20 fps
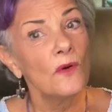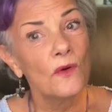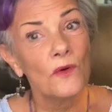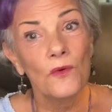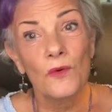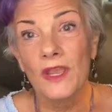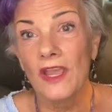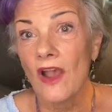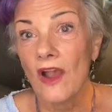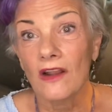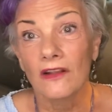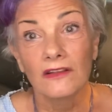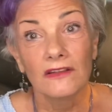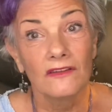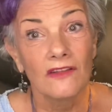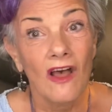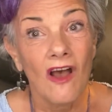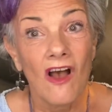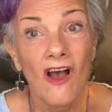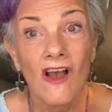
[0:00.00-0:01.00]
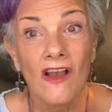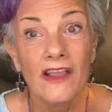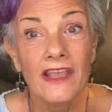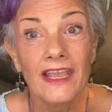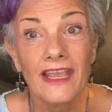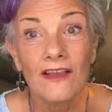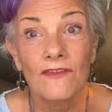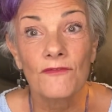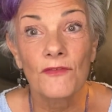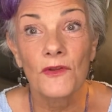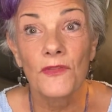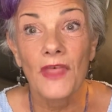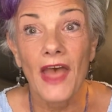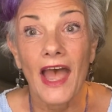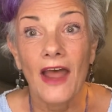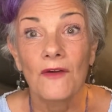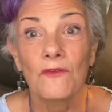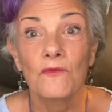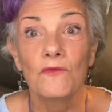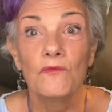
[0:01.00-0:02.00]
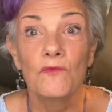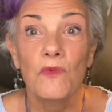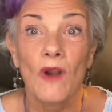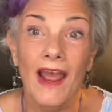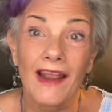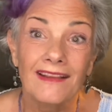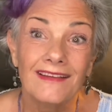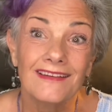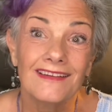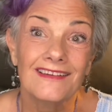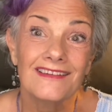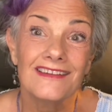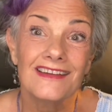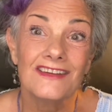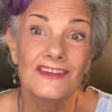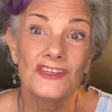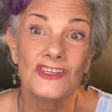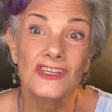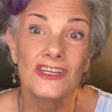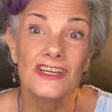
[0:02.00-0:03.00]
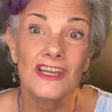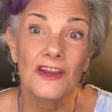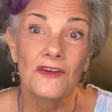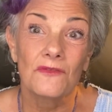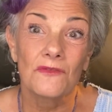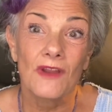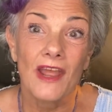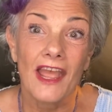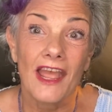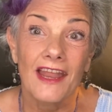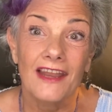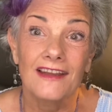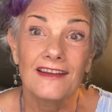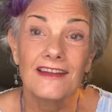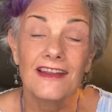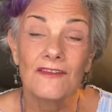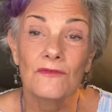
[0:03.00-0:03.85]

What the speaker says: we are longing for that recognition and